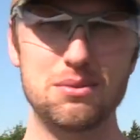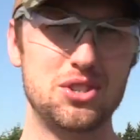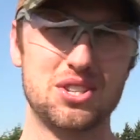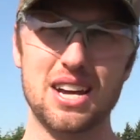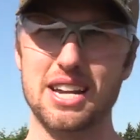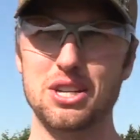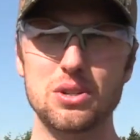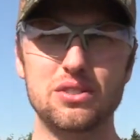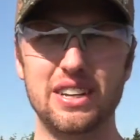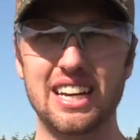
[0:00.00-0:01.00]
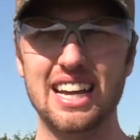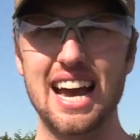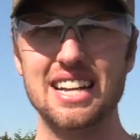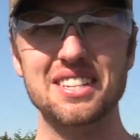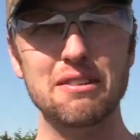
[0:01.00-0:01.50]
just not a huge fan,
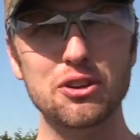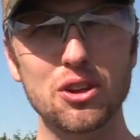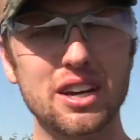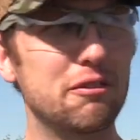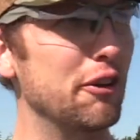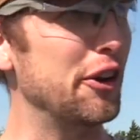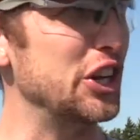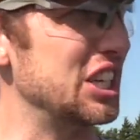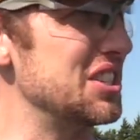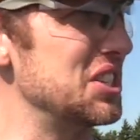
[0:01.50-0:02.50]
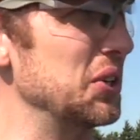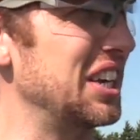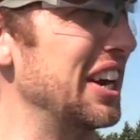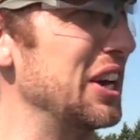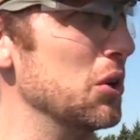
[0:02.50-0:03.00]
guys. If you're looking for a good concealed
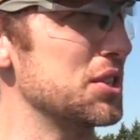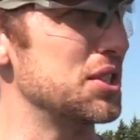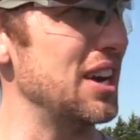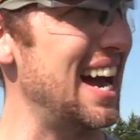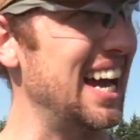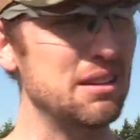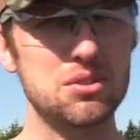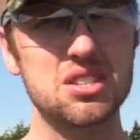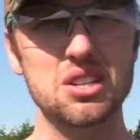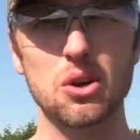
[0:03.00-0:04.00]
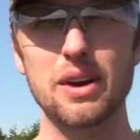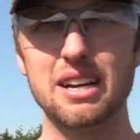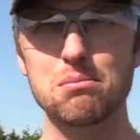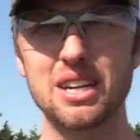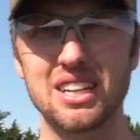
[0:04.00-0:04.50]
carry holster, I am still
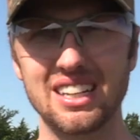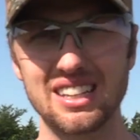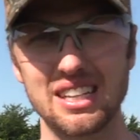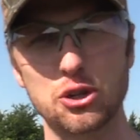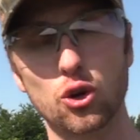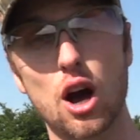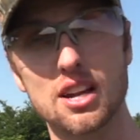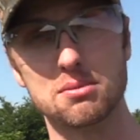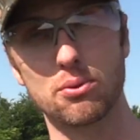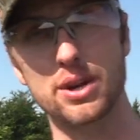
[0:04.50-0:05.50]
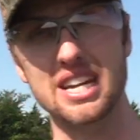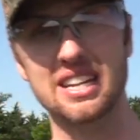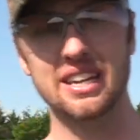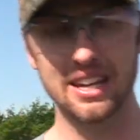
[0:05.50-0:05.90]
recommending the crossbreed